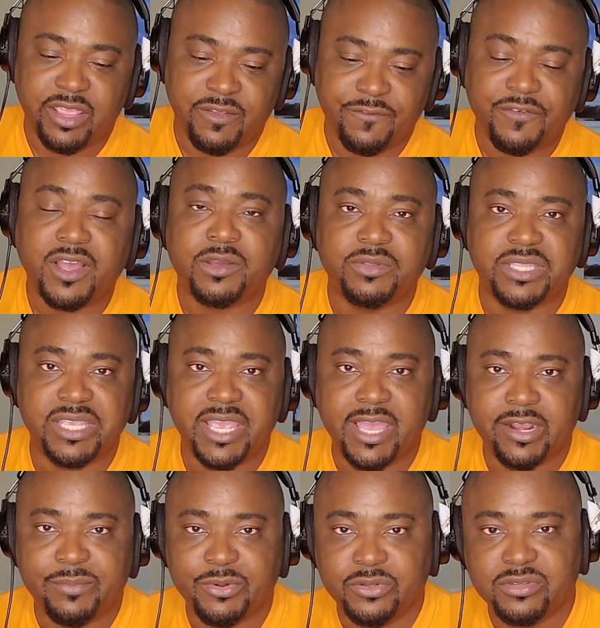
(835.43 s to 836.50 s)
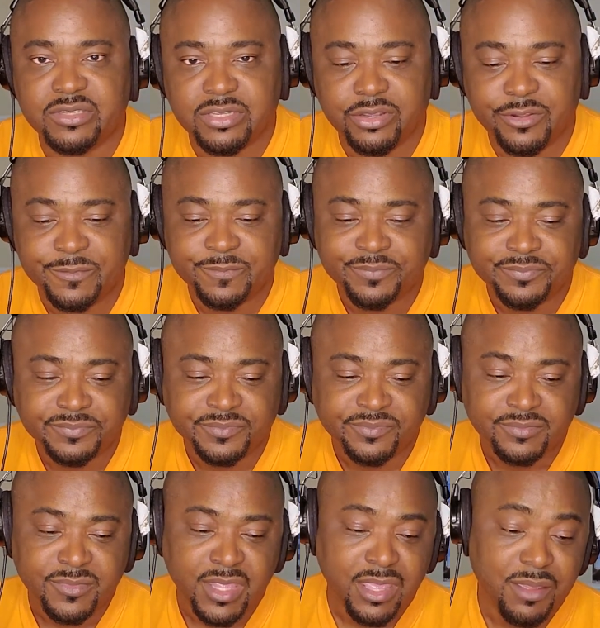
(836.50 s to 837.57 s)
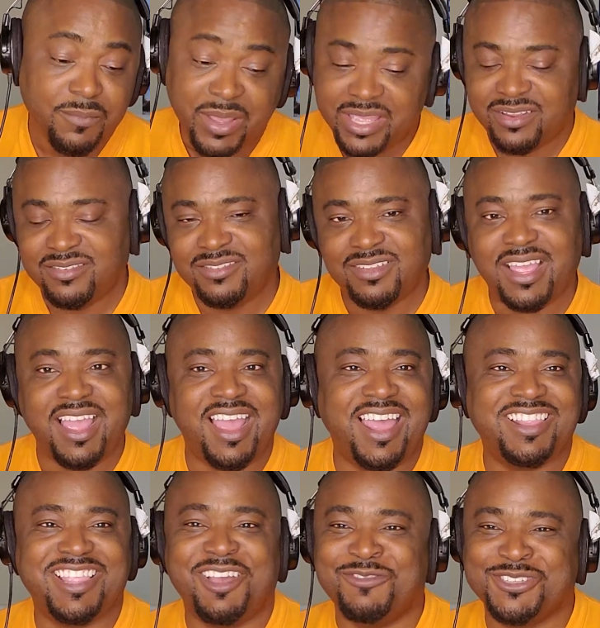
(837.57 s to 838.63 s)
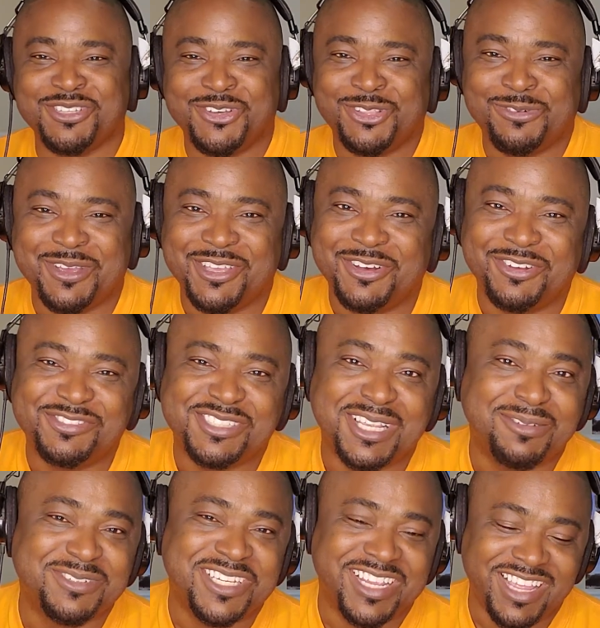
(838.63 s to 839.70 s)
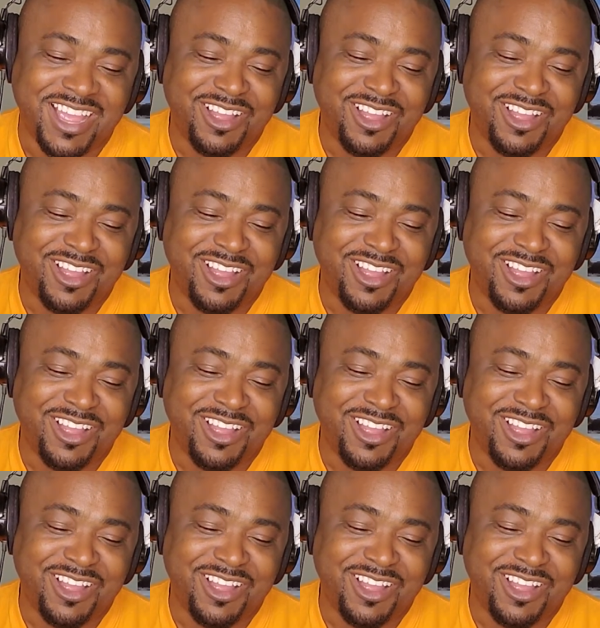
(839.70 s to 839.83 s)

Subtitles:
fuck with the animals. So, but that was all the way off subject.